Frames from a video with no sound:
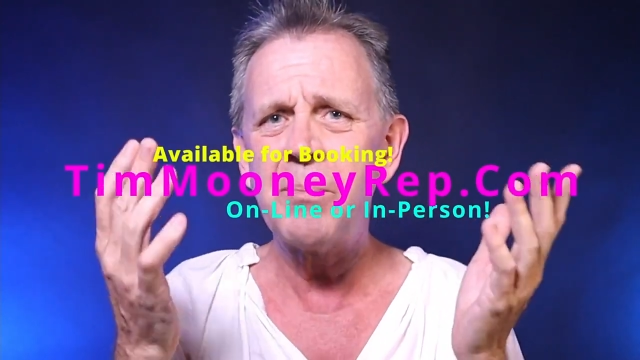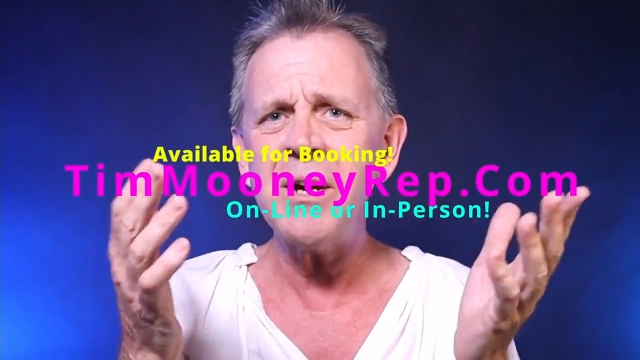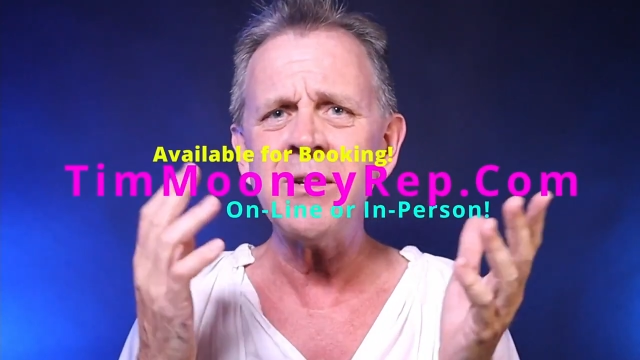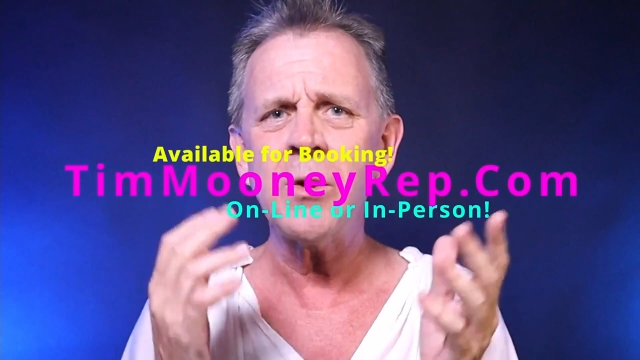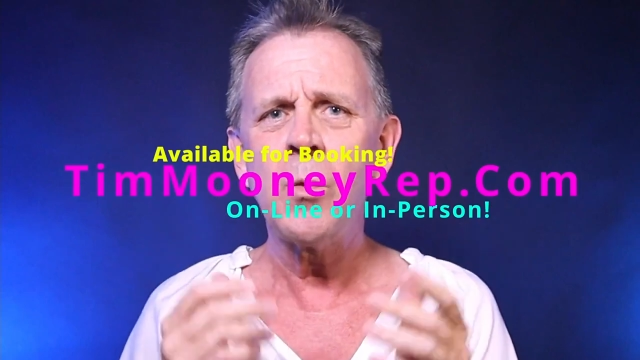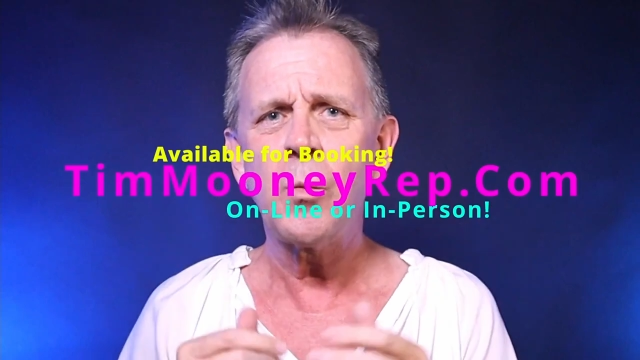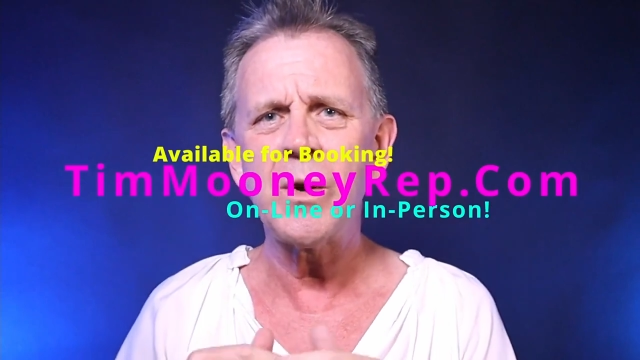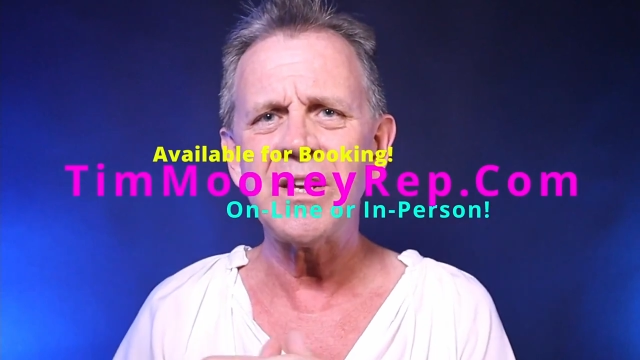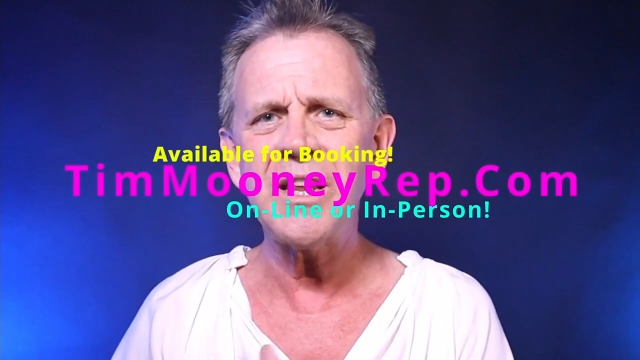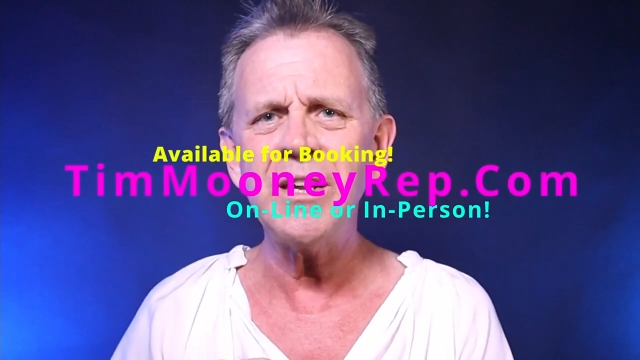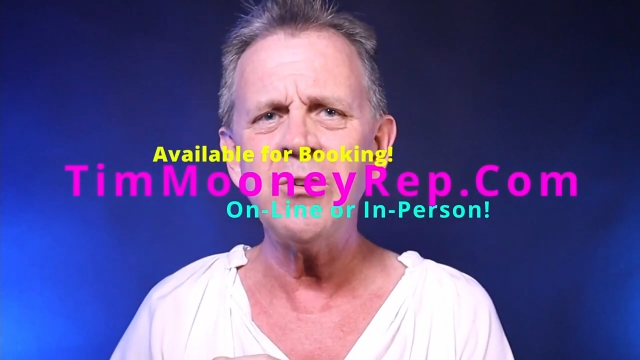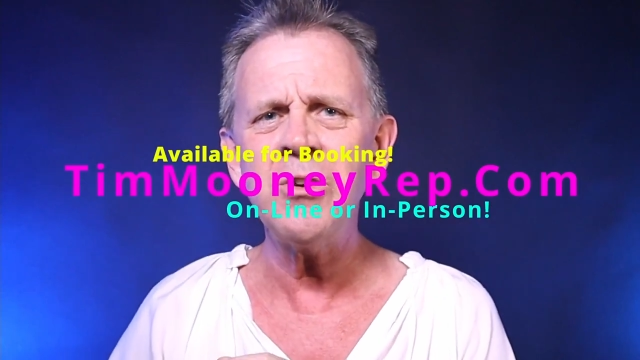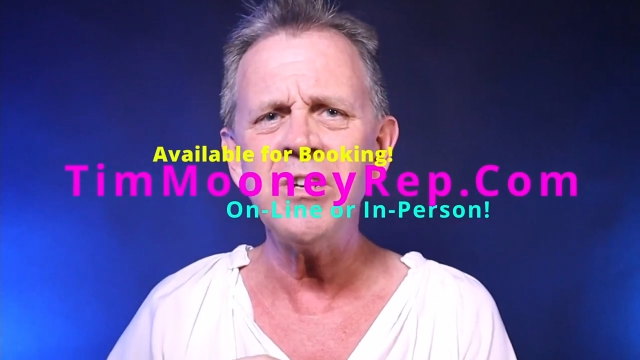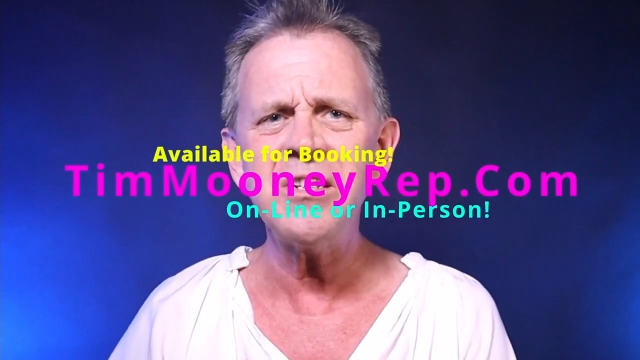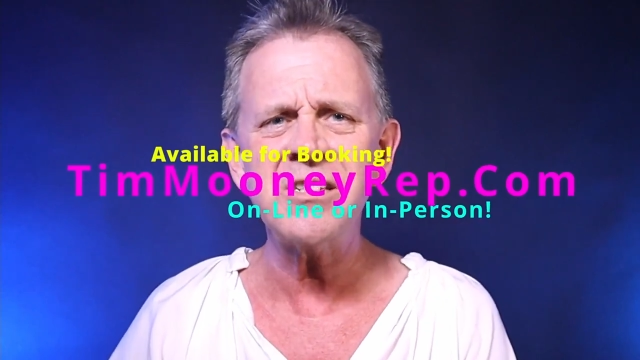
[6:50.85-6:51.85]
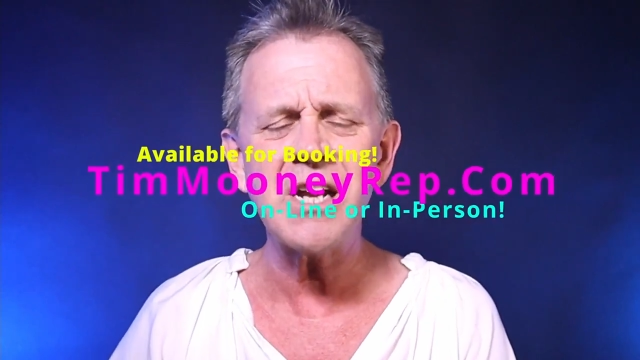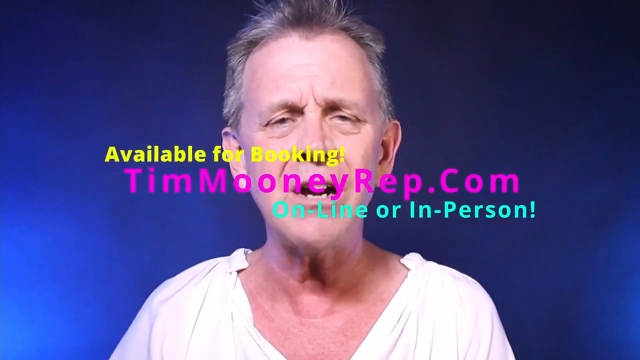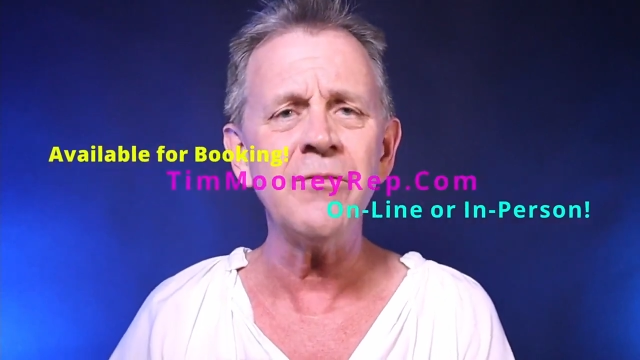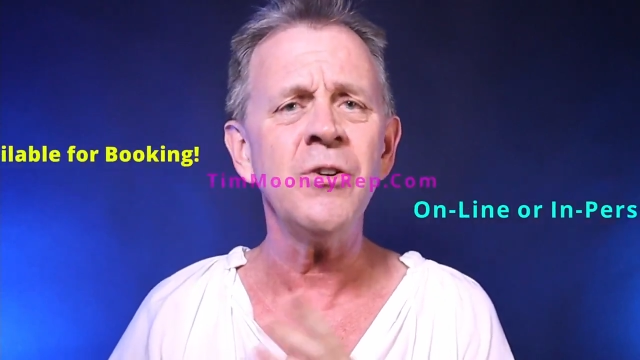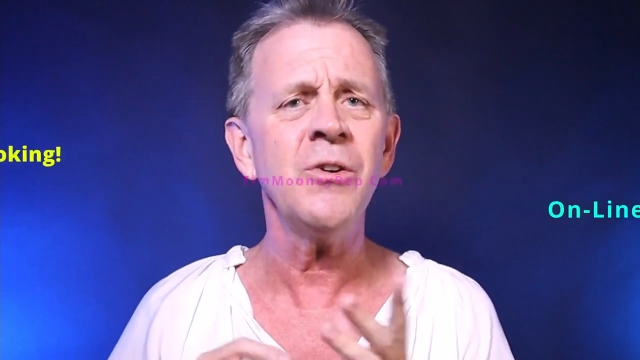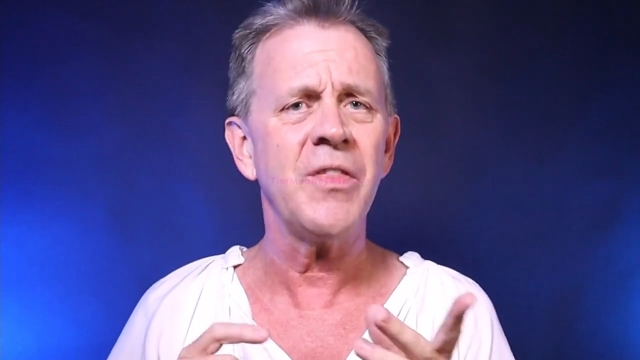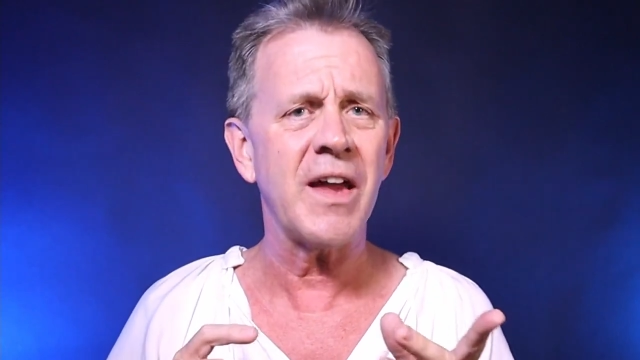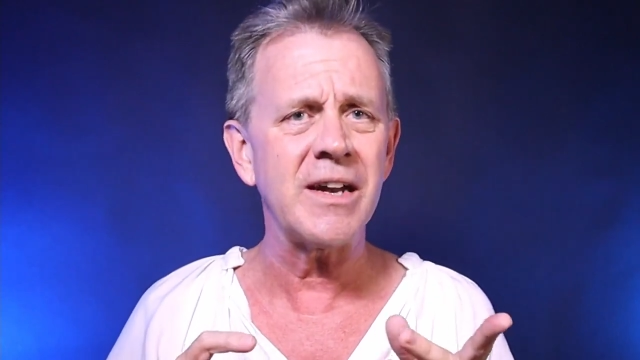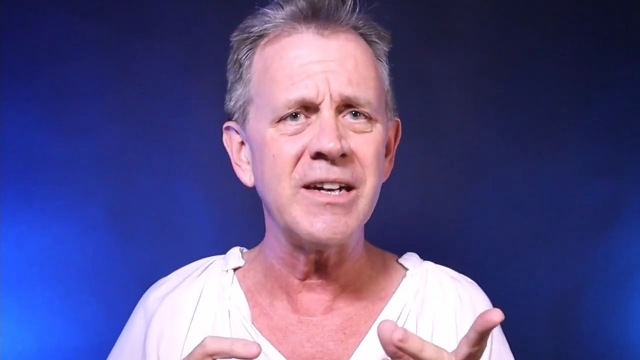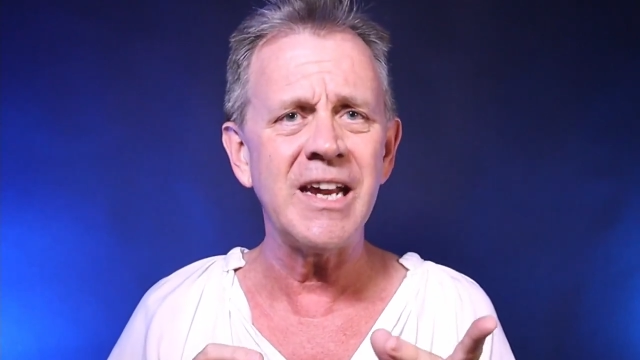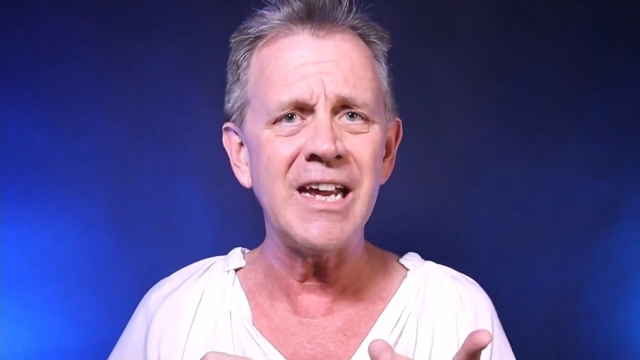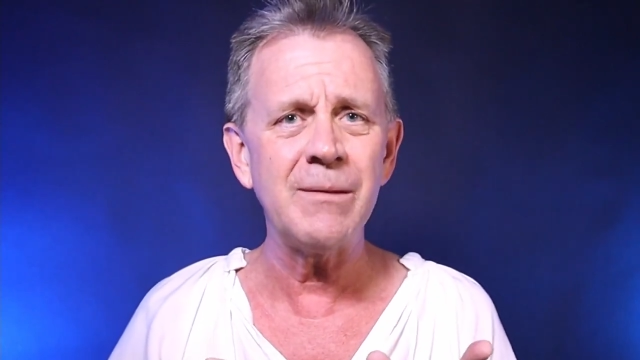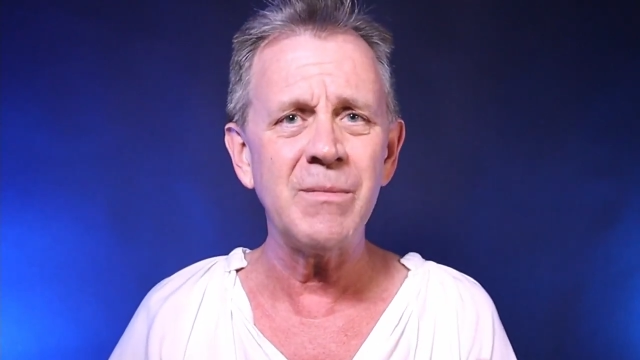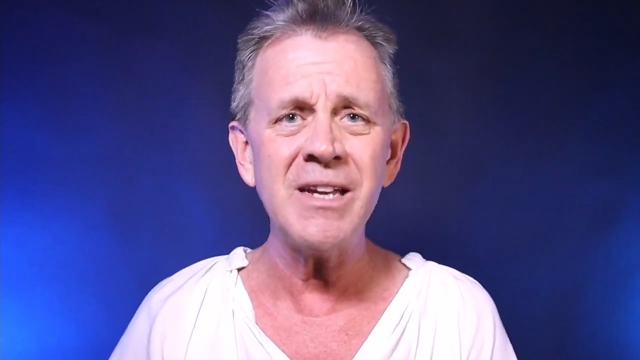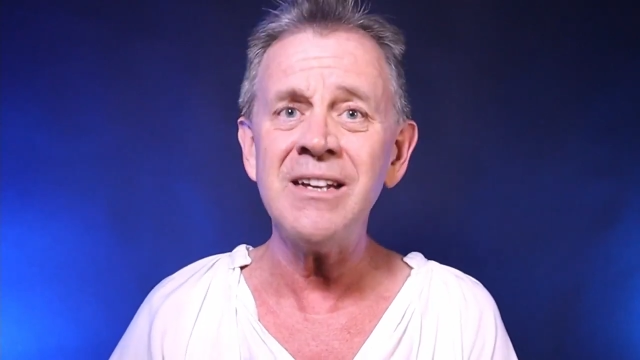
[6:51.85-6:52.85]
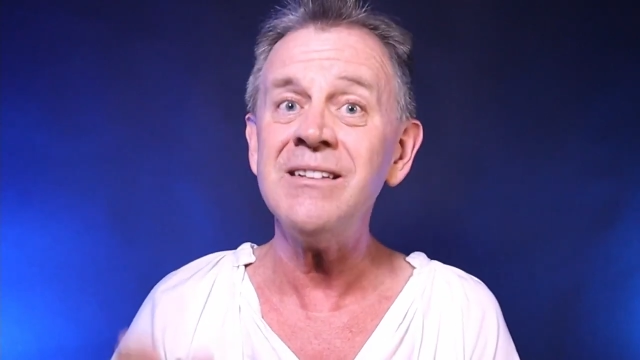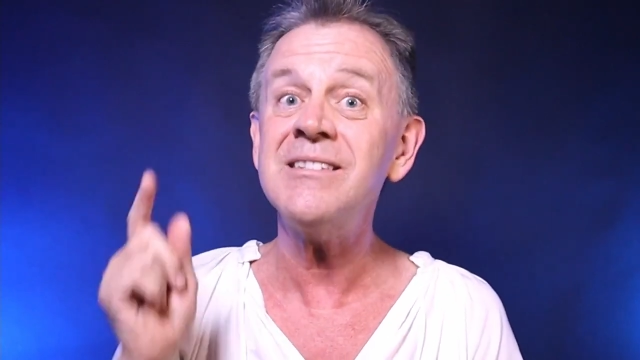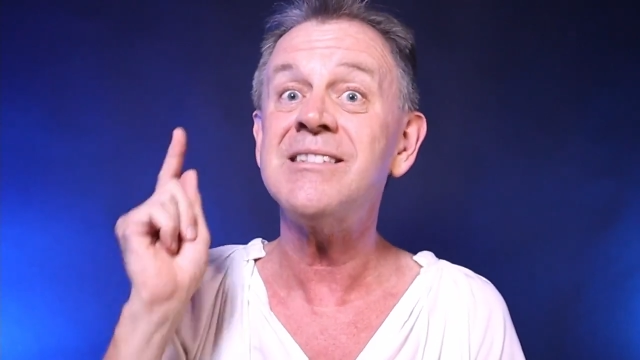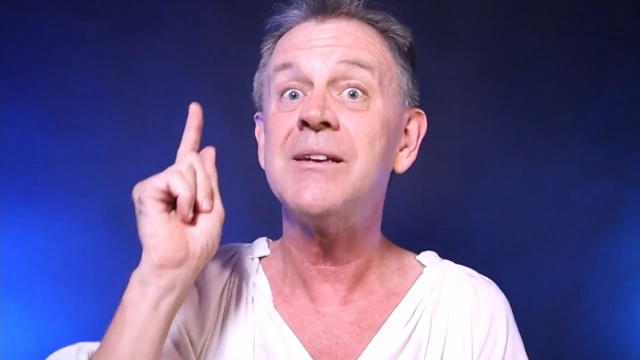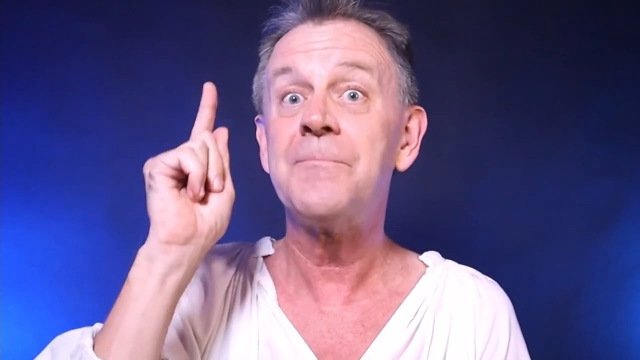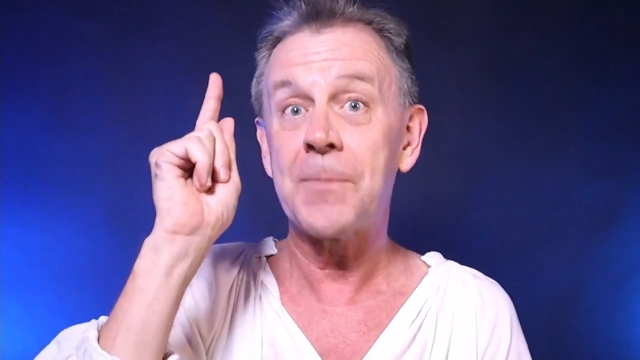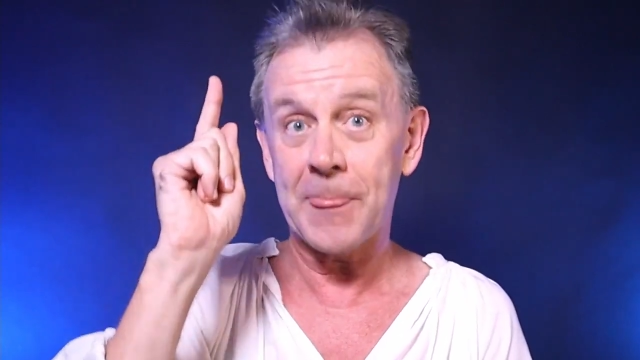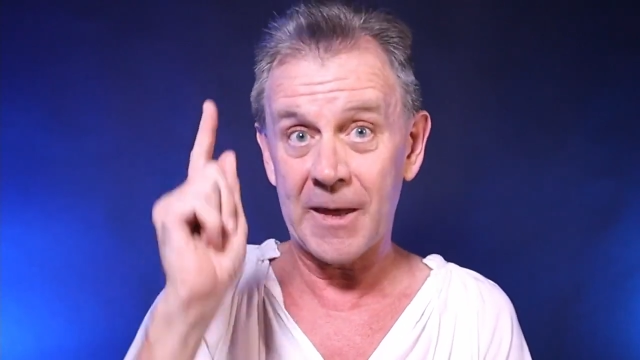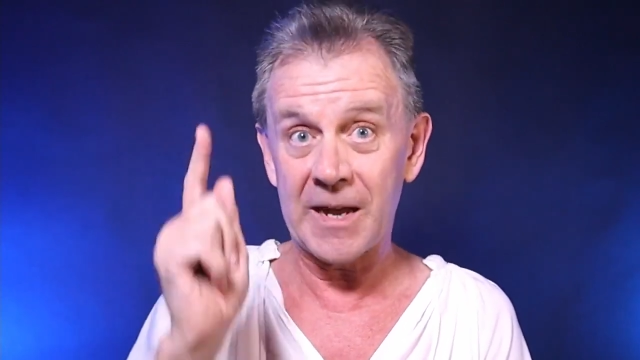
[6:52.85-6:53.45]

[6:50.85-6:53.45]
but we later discover that name is